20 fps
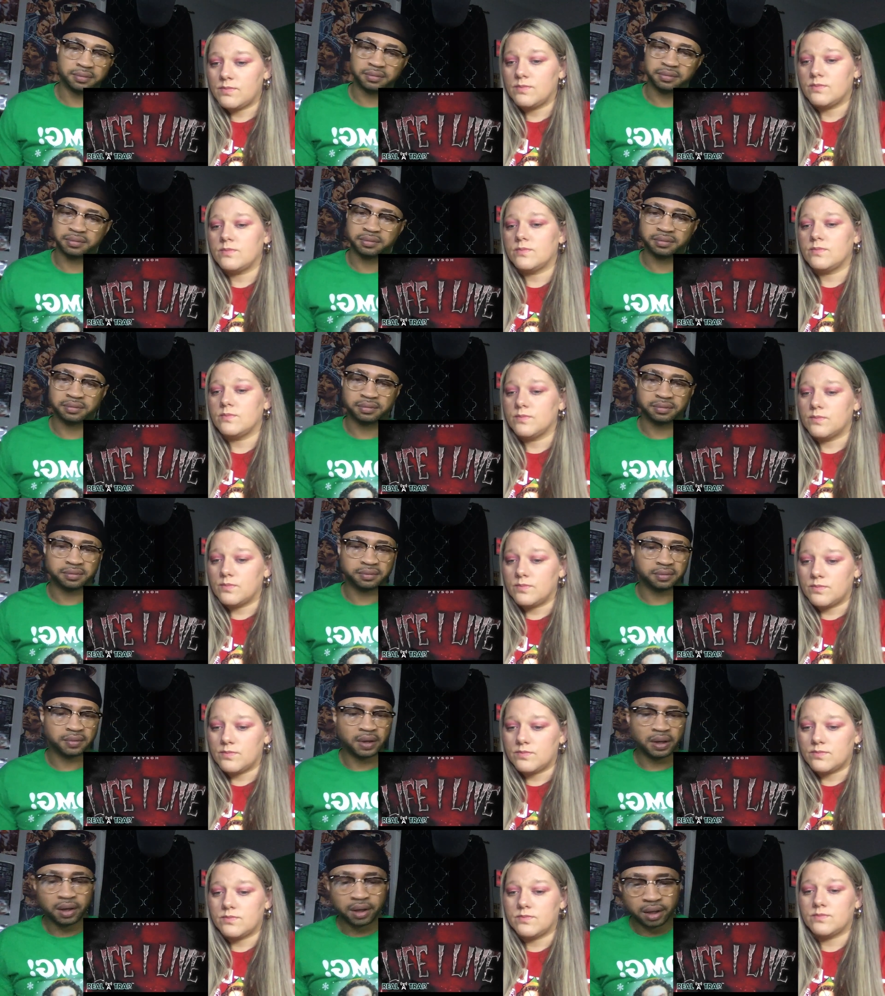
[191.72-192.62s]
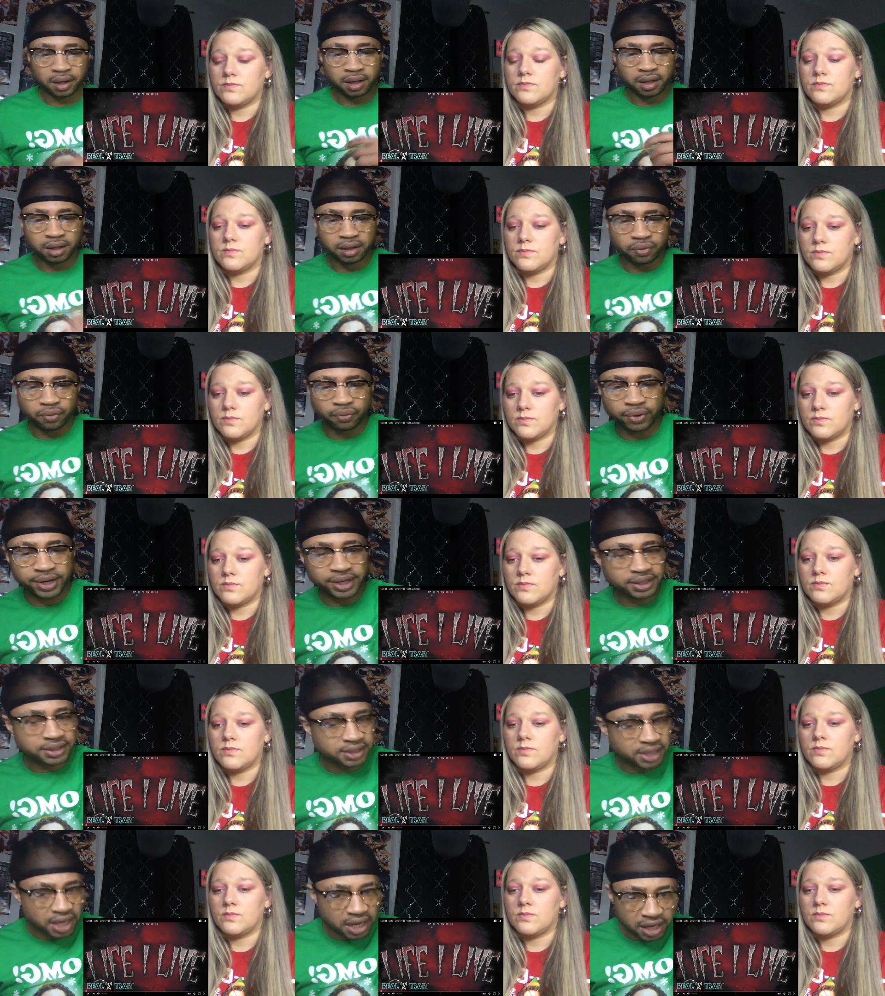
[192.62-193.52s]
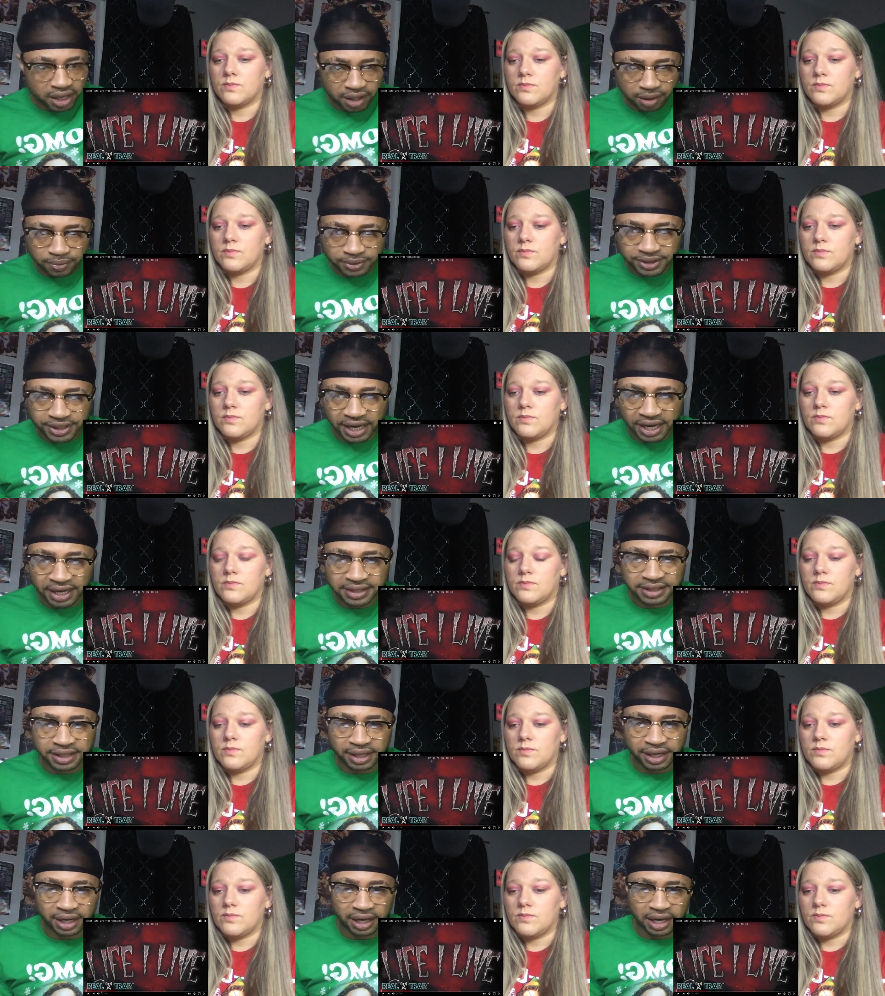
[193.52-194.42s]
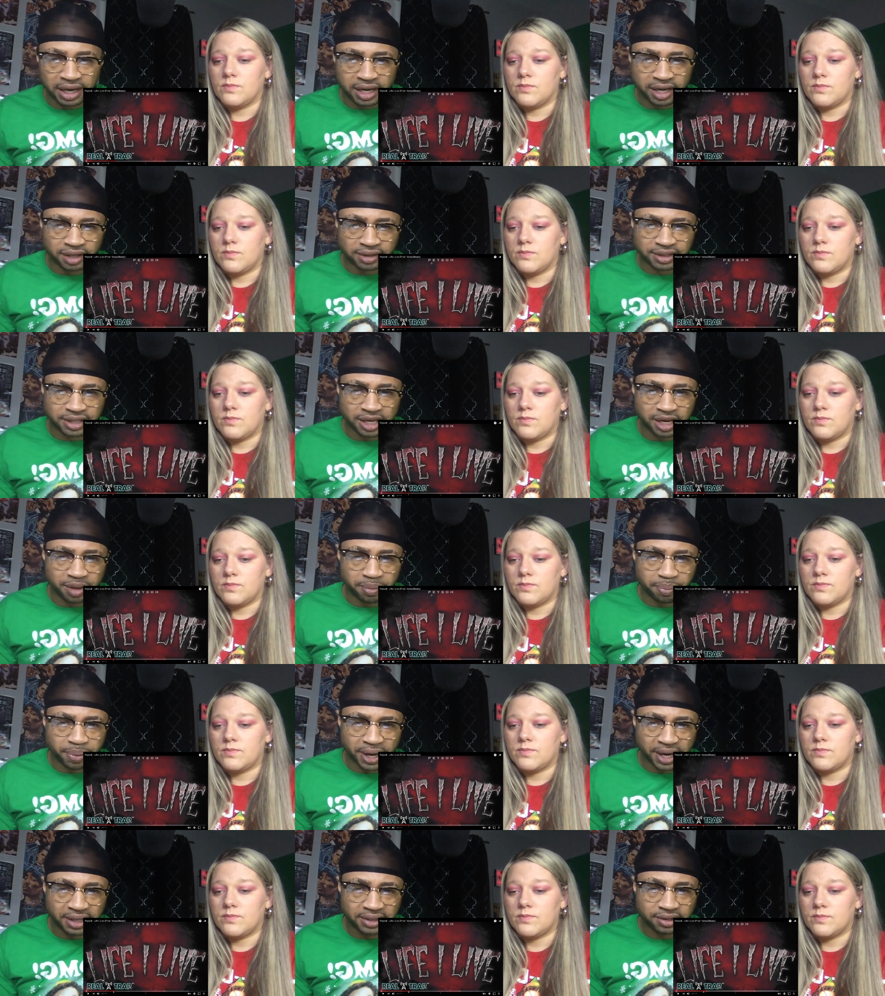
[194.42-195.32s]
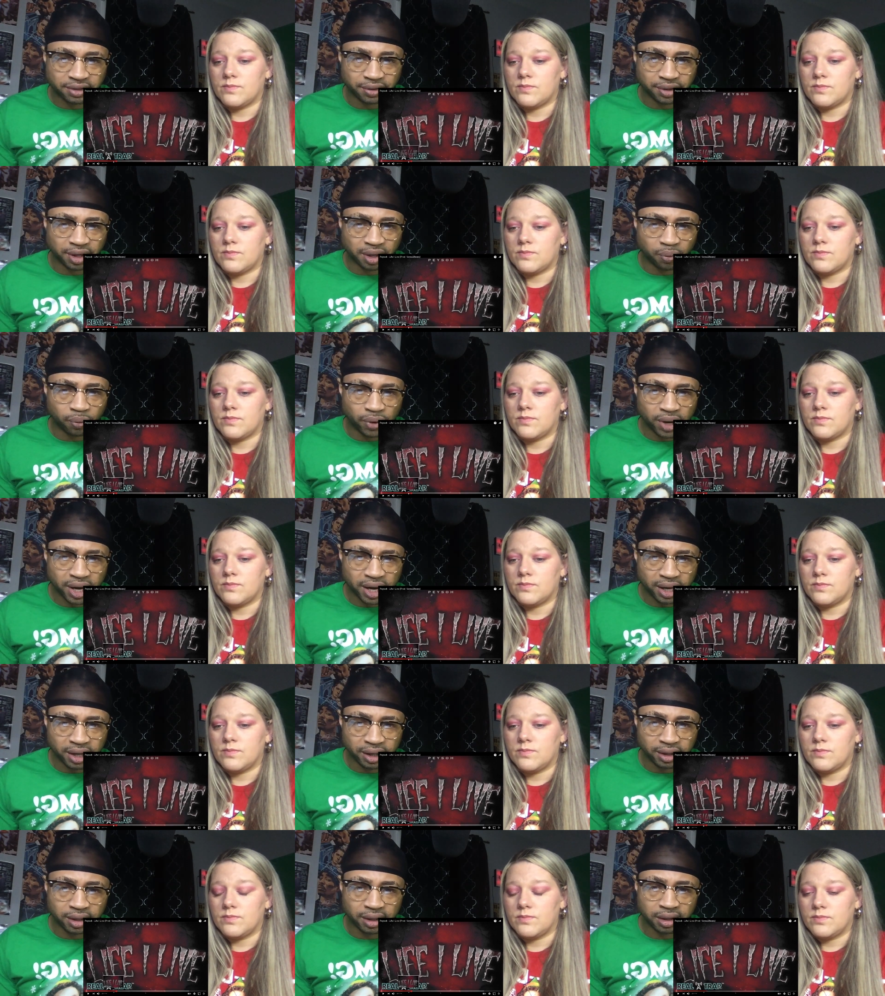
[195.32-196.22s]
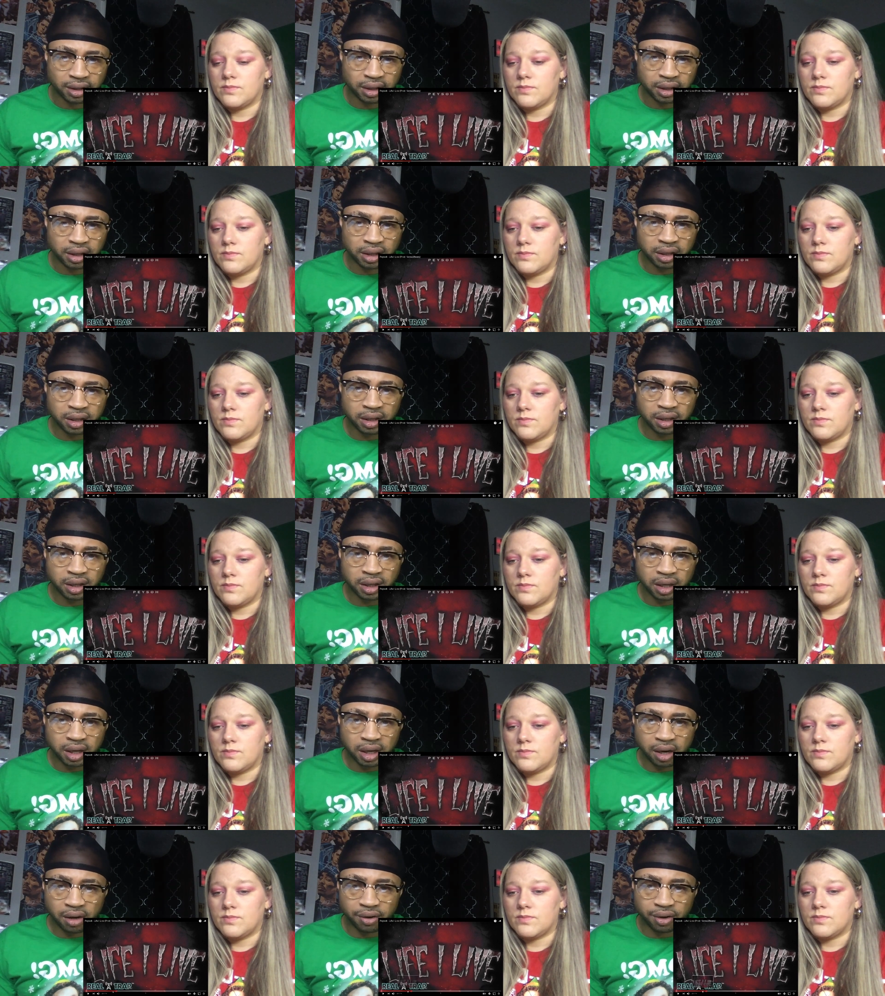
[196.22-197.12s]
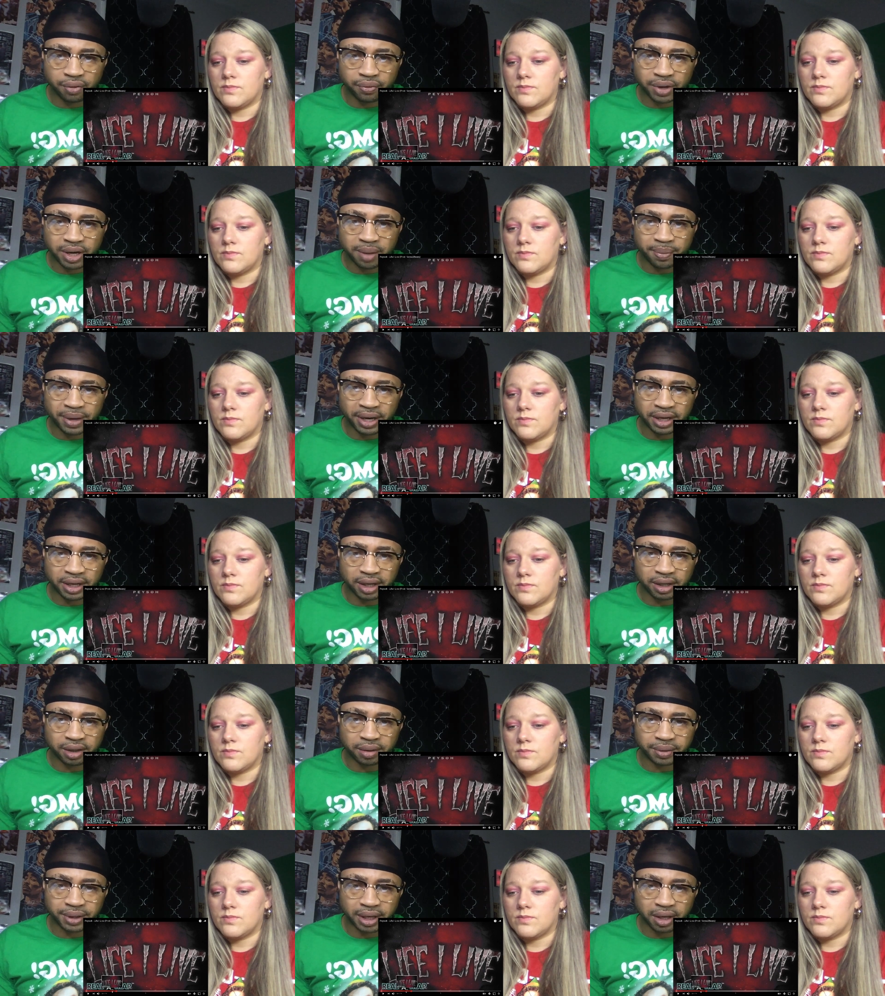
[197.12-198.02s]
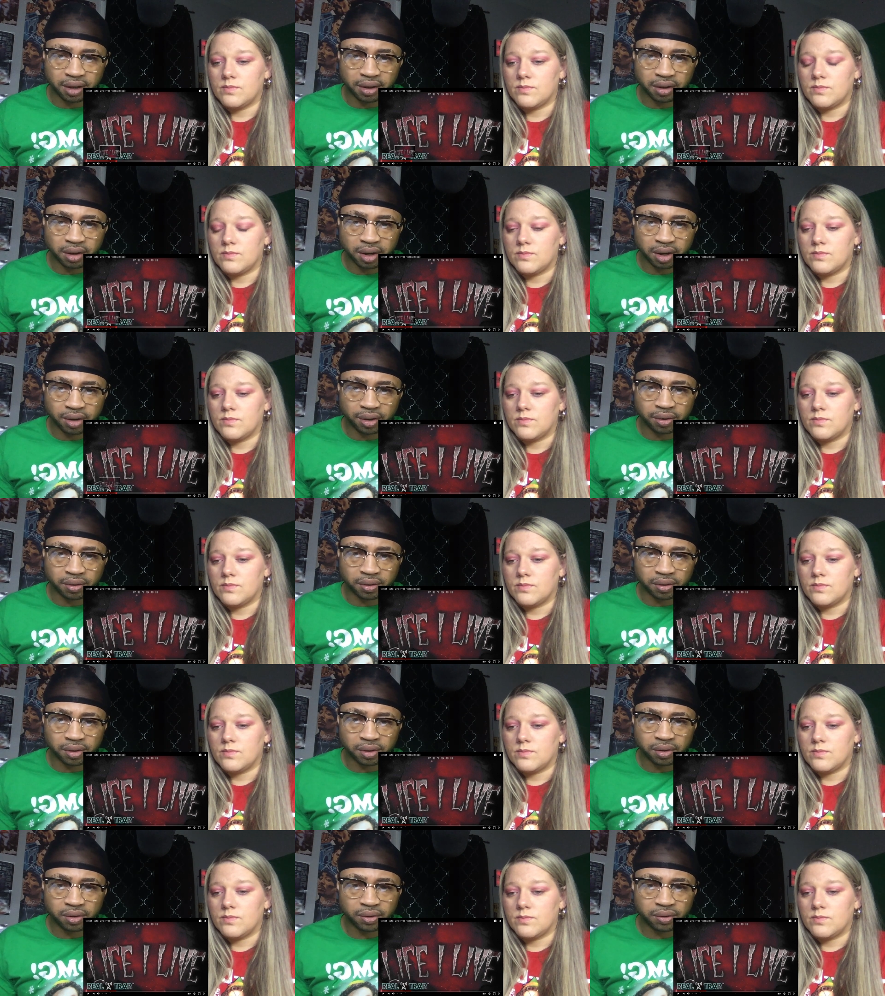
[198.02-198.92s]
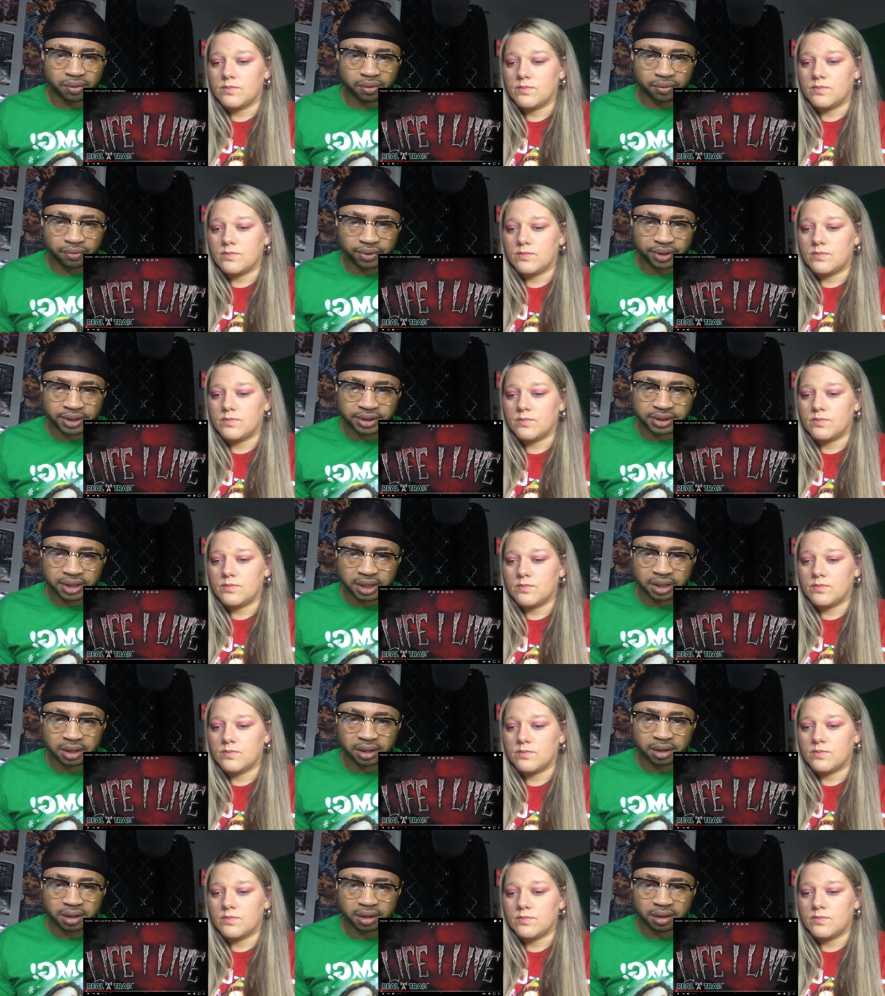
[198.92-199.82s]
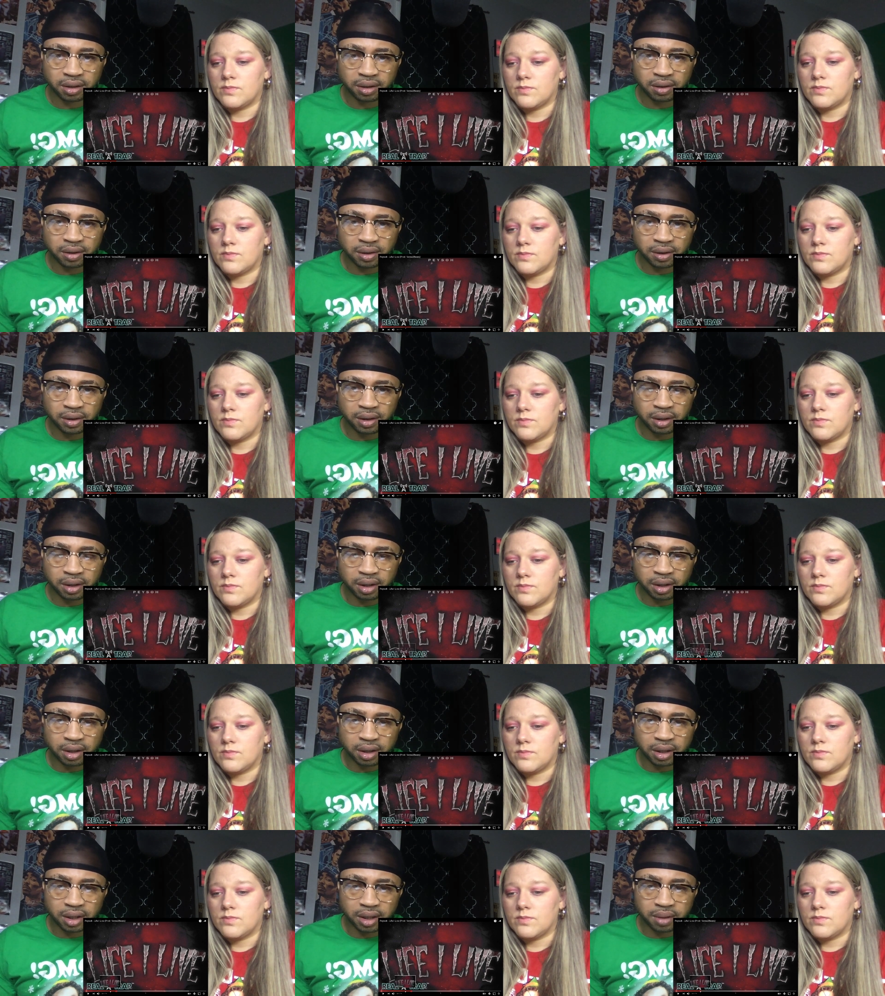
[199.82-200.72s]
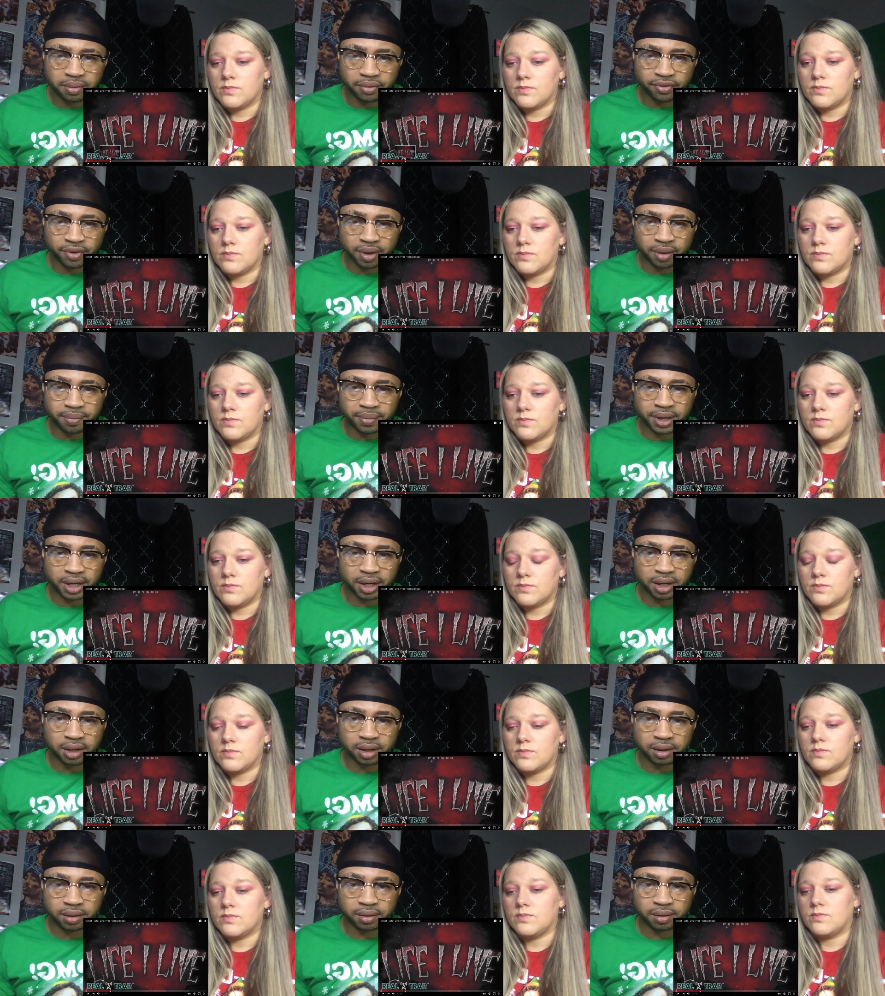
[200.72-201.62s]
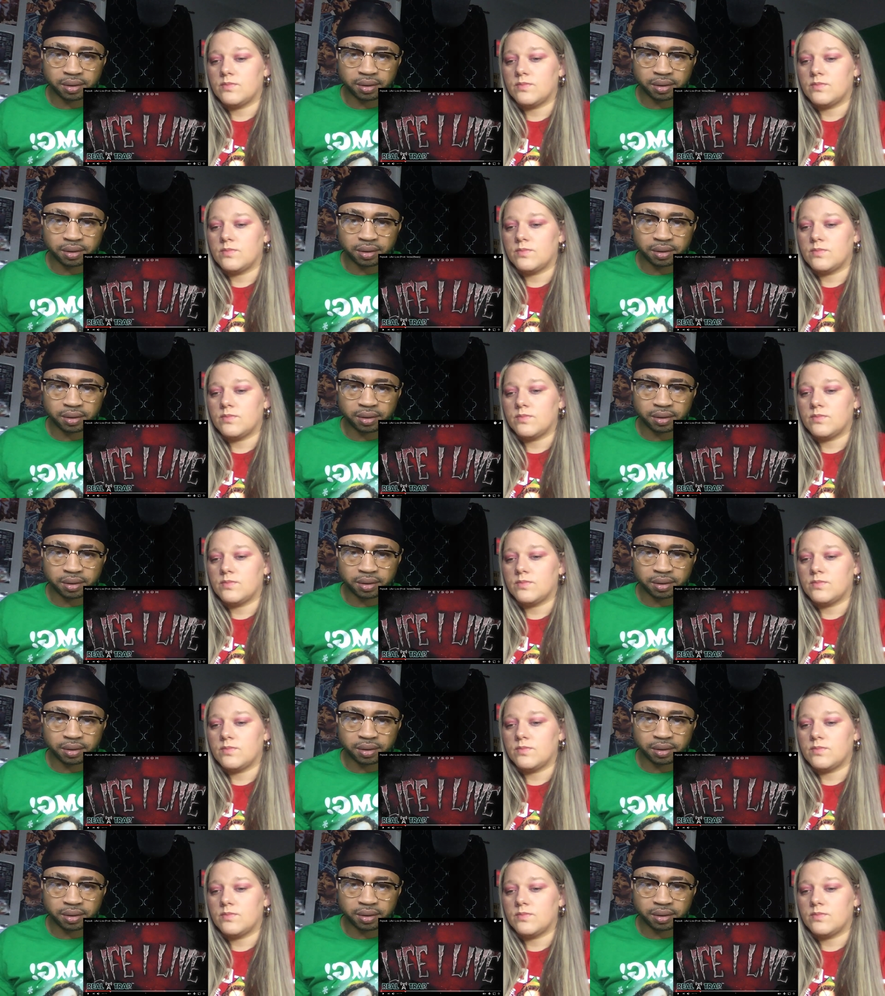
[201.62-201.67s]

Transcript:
Speaker 1: a struggle in these What he say? It was days he didn't eat cause he didn't pass on a what? Hold on, we gotta back that up, y'all. Hold on. What do you say? Back it up.